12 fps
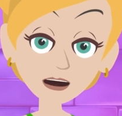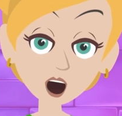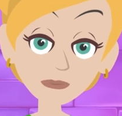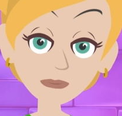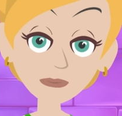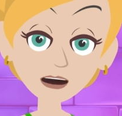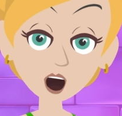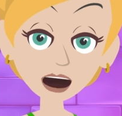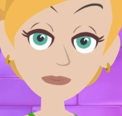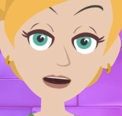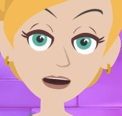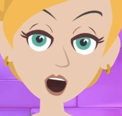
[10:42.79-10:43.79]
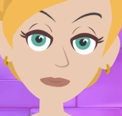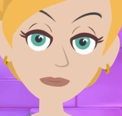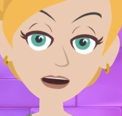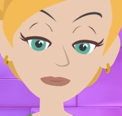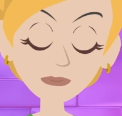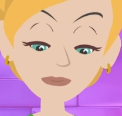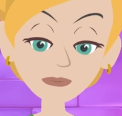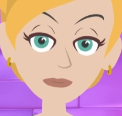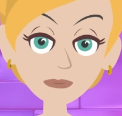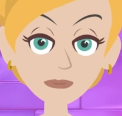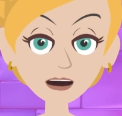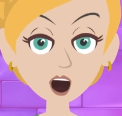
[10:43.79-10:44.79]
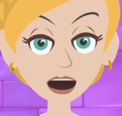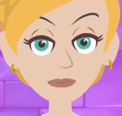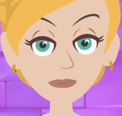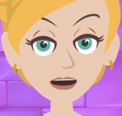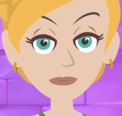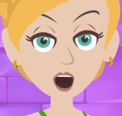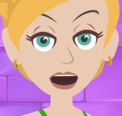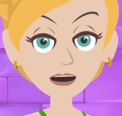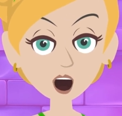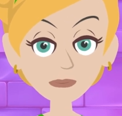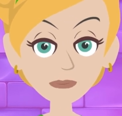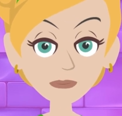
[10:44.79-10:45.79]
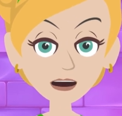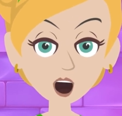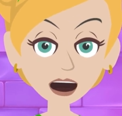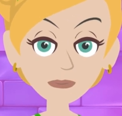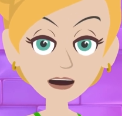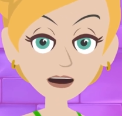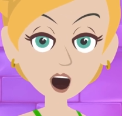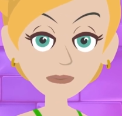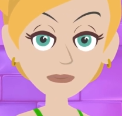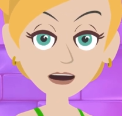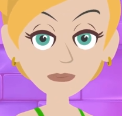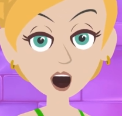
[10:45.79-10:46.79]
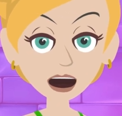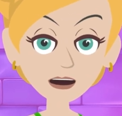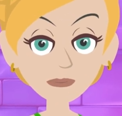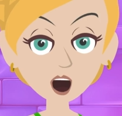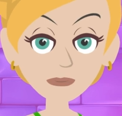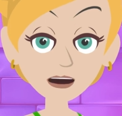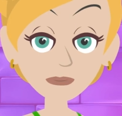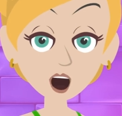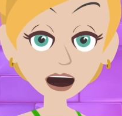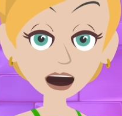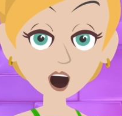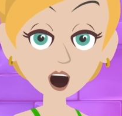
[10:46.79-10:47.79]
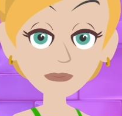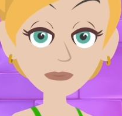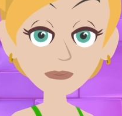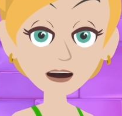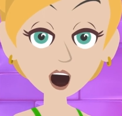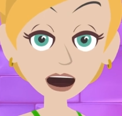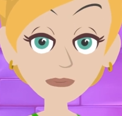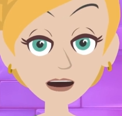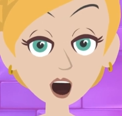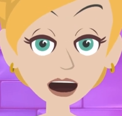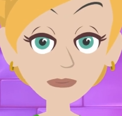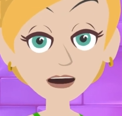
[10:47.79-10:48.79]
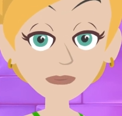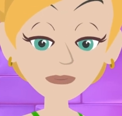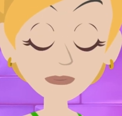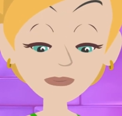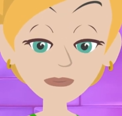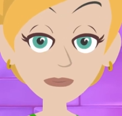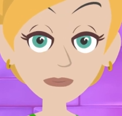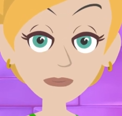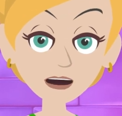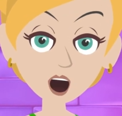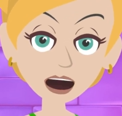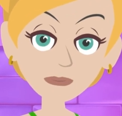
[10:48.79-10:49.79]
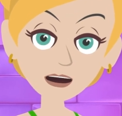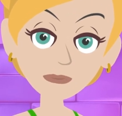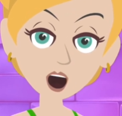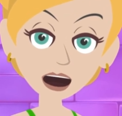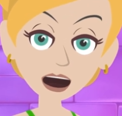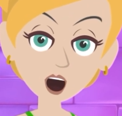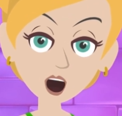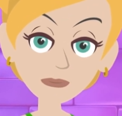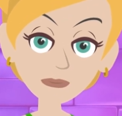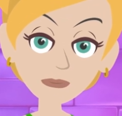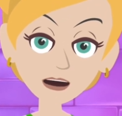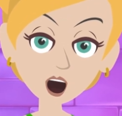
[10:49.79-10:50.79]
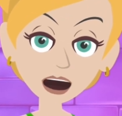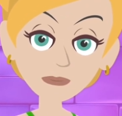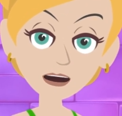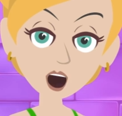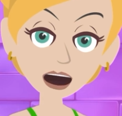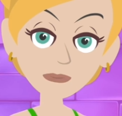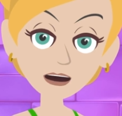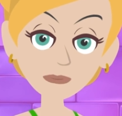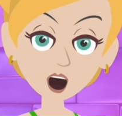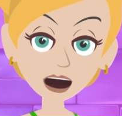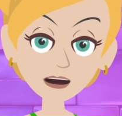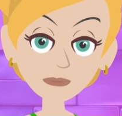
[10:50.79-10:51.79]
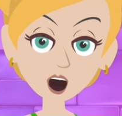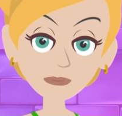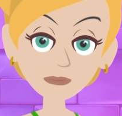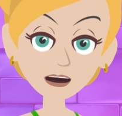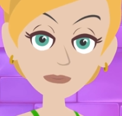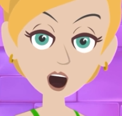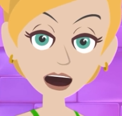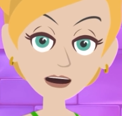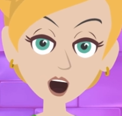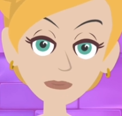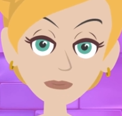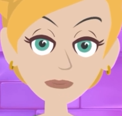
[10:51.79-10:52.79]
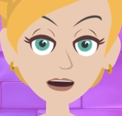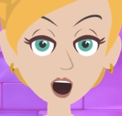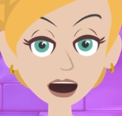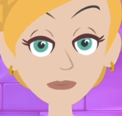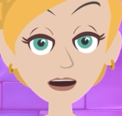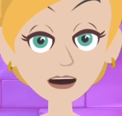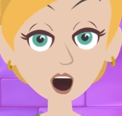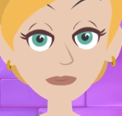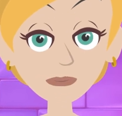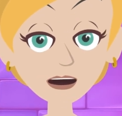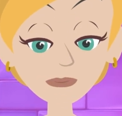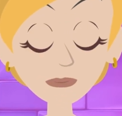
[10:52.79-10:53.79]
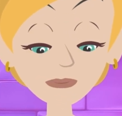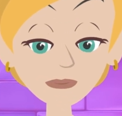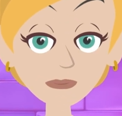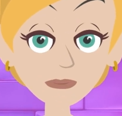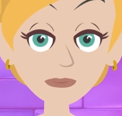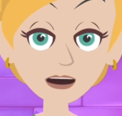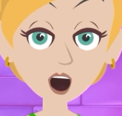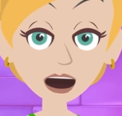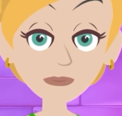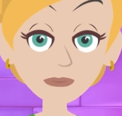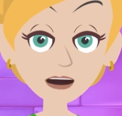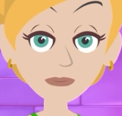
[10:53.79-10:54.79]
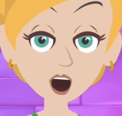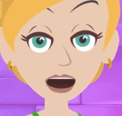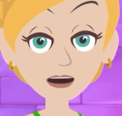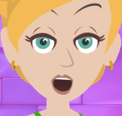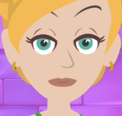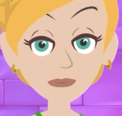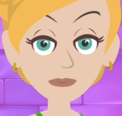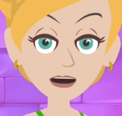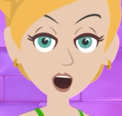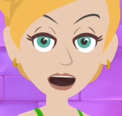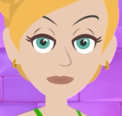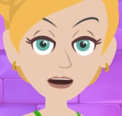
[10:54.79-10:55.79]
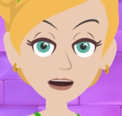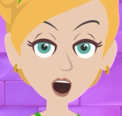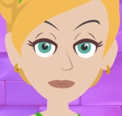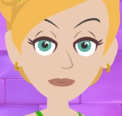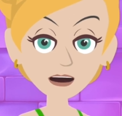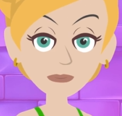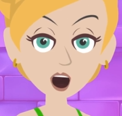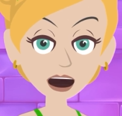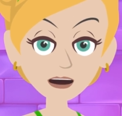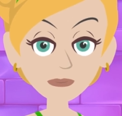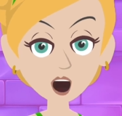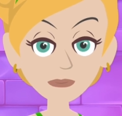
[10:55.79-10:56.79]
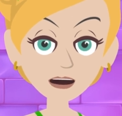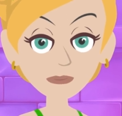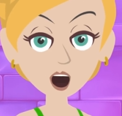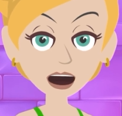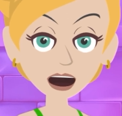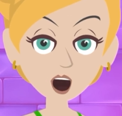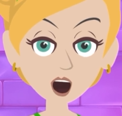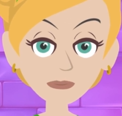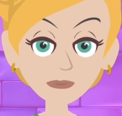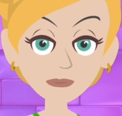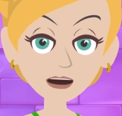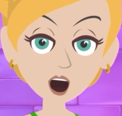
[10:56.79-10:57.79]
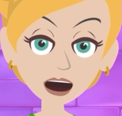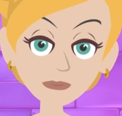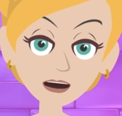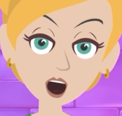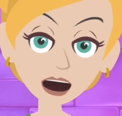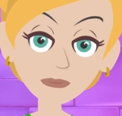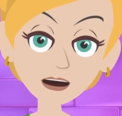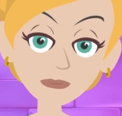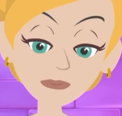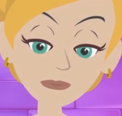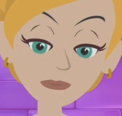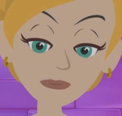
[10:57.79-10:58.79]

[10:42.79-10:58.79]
encouraging me toward those thoughts and reveling with me when I find one and sending thrill bumps through me when I'm on it. And I can feel my separation, my self-imposed separation when I'm off of it.